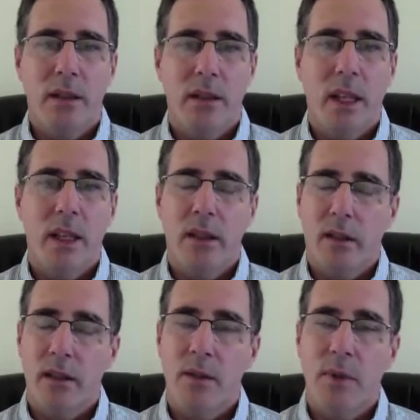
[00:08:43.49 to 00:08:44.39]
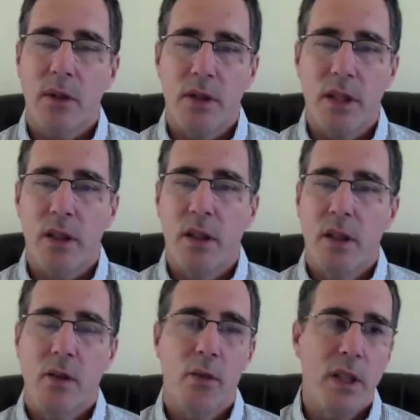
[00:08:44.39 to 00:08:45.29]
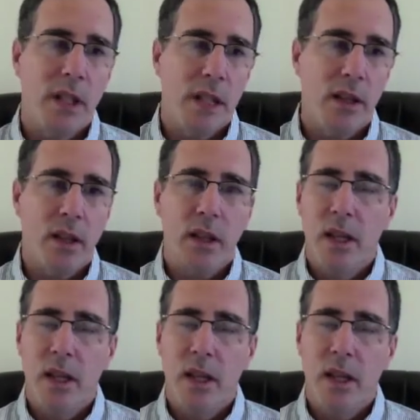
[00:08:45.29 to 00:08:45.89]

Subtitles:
Like Spinoza with Descartes.